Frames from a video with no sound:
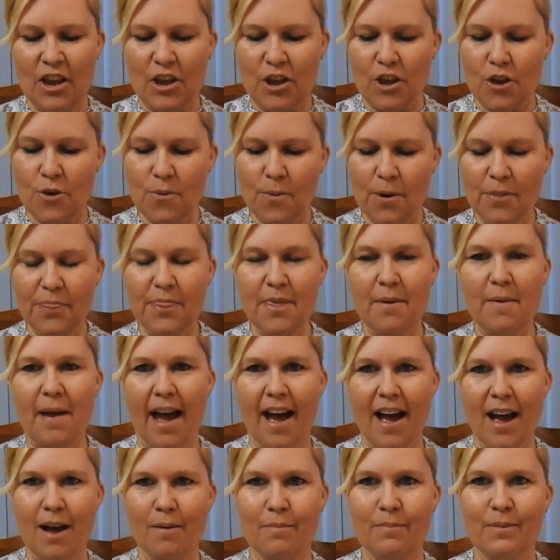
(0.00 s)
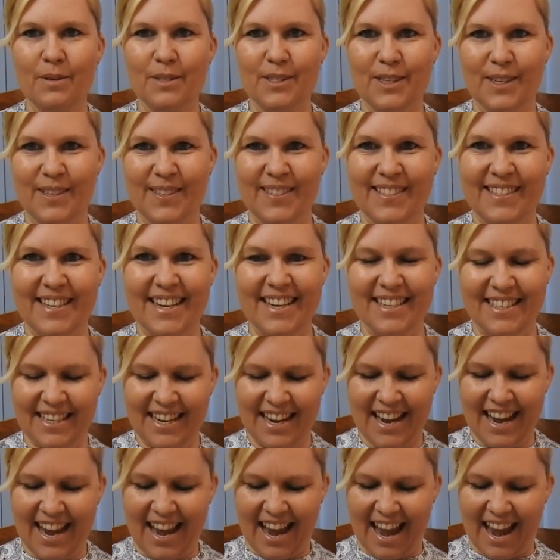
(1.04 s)
you want the arm to sit
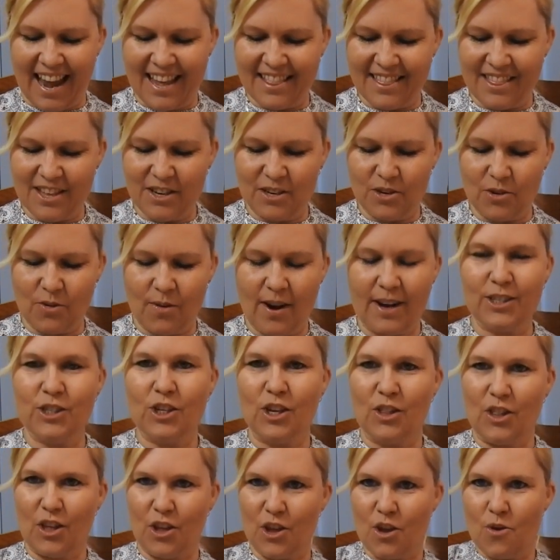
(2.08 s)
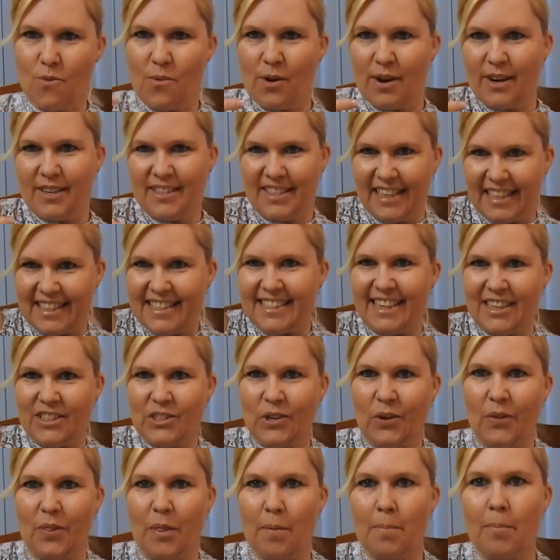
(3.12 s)
in the direction that you want it to
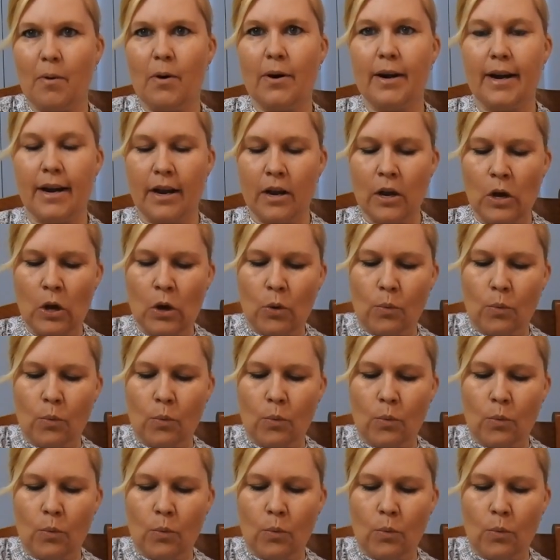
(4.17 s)
sit on the body.